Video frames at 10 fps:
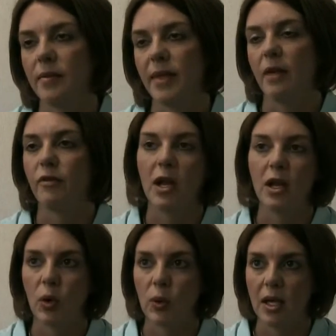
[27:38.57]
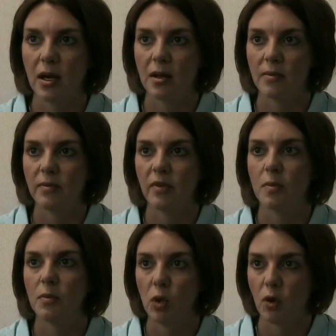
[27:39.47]
They had Frank Cody come
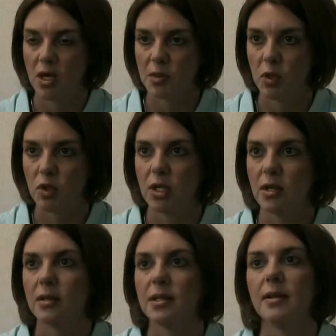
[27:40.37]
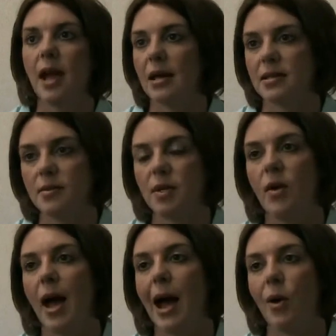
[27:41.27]
from Blue Cross Blue Shield and asked him,
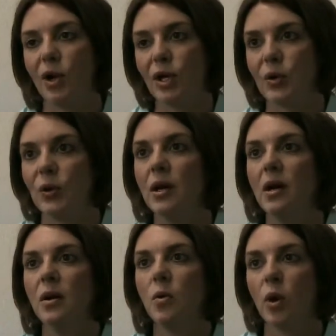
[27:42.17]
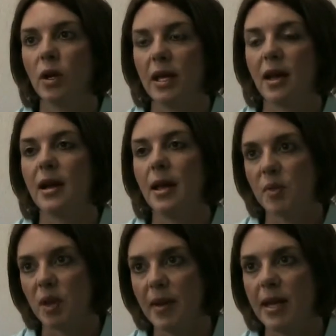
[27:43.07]
how are you working on
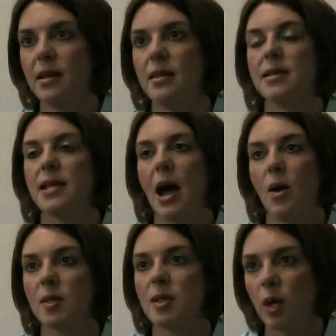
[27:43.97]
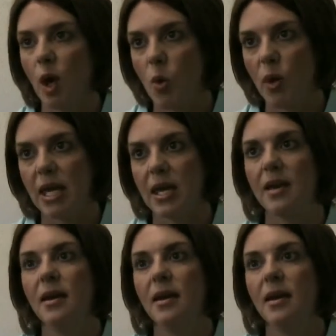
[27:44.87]
implementing this? How is it going?